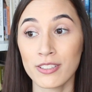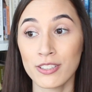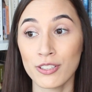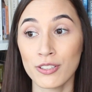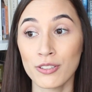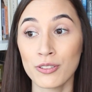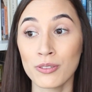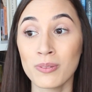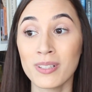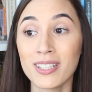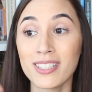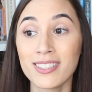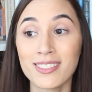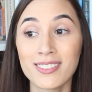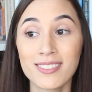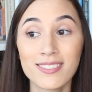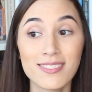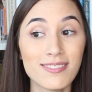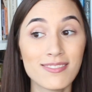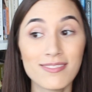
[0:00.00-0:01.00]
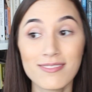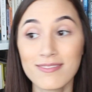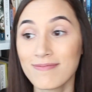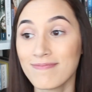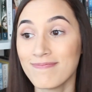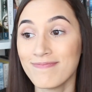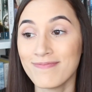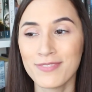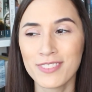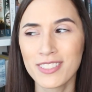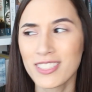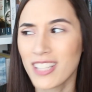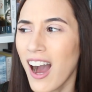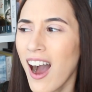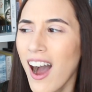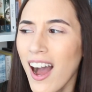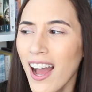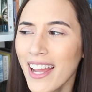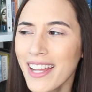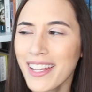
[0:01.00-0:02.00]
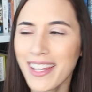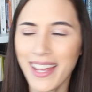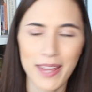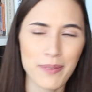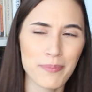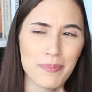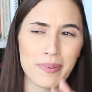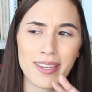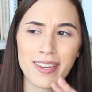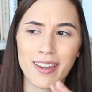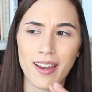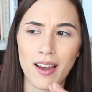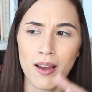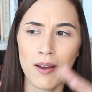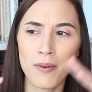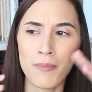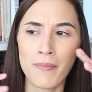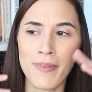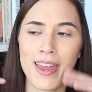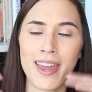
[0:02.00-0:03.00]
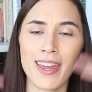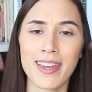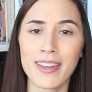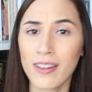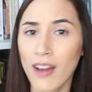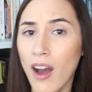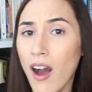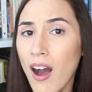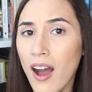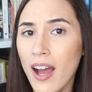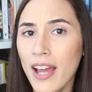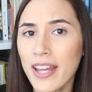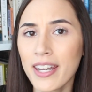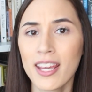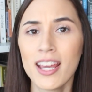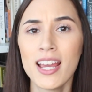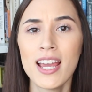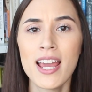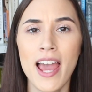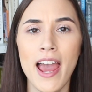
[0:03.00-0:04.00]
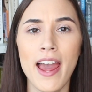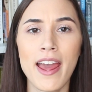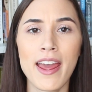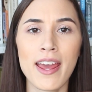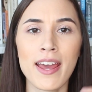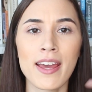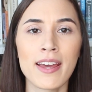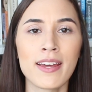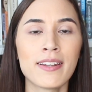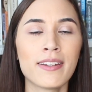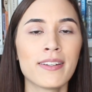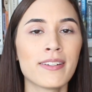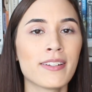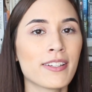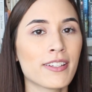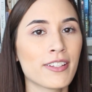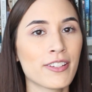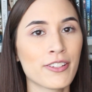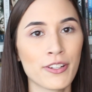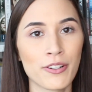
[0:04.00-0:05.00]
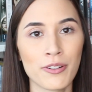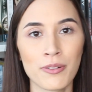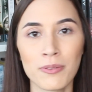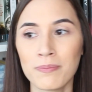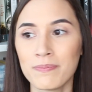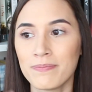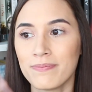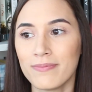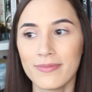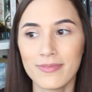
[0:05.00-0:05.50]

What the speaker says: to die and become a god and, you know,